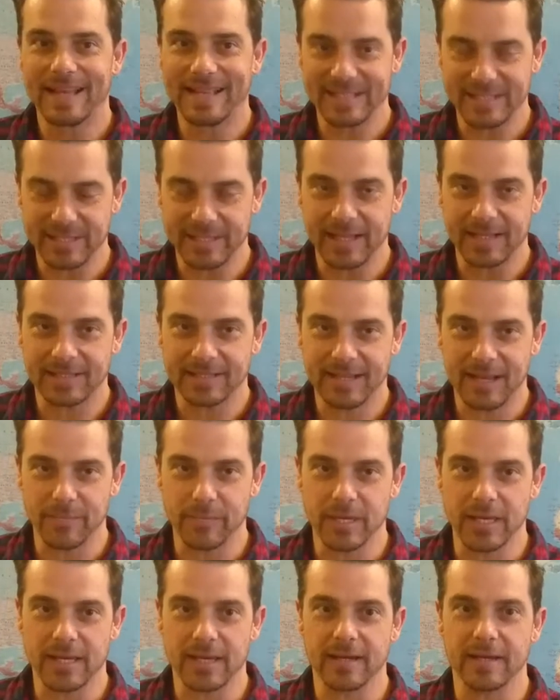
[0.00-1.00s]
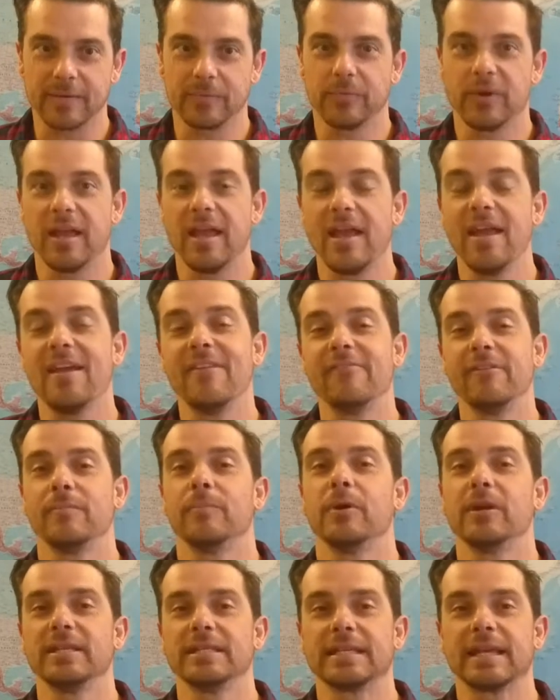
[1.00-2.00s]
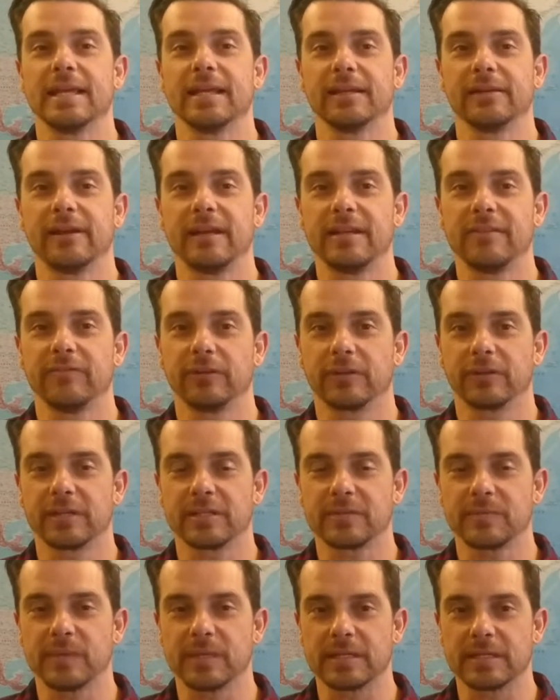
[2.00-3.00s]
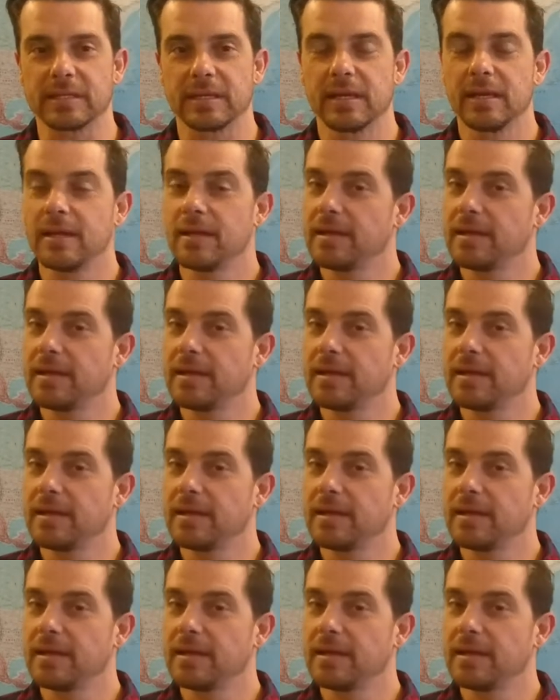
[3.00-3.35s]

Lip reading: It's that time of year where everybody's getting ready for Christmas.